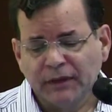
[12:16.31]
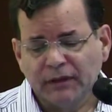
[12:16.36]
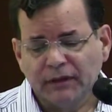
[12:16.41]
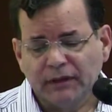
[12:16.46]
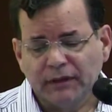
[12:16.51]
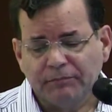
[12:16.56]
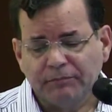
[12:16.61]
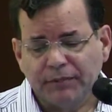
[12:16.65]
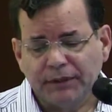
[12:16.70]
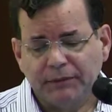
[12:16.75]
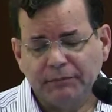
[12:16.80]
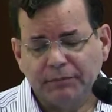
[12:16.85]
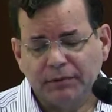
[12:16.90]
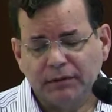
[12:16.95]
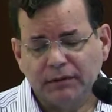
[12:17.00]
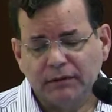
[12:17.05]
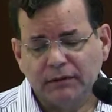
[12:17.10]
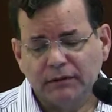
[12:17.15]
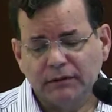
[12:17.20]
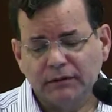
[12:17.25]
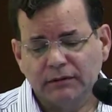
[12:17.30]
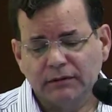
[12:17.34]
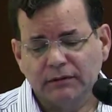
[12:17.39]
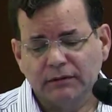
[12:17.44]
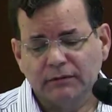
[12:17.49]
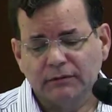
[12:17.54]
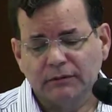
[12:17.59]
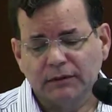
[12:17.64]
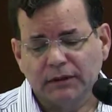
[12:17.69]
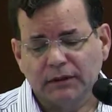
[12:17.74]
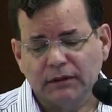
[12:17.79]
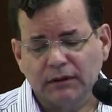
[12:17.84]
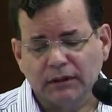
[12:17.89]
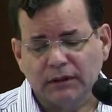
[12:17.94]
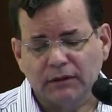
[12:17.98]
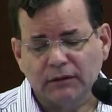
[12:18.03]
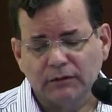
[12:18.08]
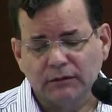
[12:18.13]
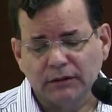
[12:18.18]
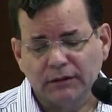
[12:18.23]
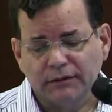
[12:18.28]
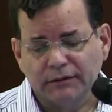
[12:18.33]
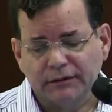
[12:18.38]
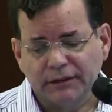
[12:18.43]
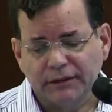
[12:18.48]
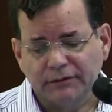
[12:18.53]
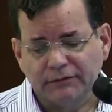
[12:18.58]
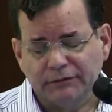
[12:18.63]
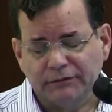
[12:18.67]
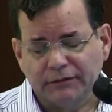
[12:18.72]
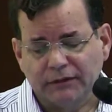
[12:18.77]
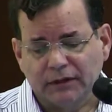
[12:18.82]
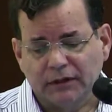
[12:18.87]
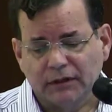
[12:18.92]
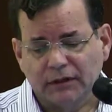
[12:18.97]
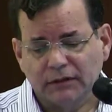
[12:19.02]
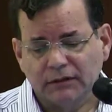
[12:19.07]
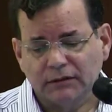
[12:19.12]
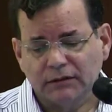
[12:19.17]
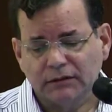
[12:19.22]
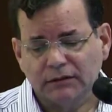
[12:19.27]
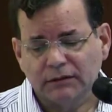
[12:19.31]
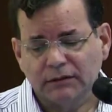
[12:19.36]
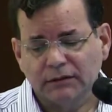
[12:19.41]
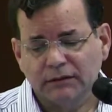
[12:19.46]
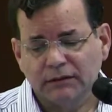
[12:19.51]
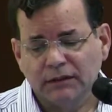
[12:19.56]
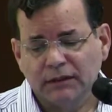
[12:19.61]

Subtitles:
that people with lacunar infarcts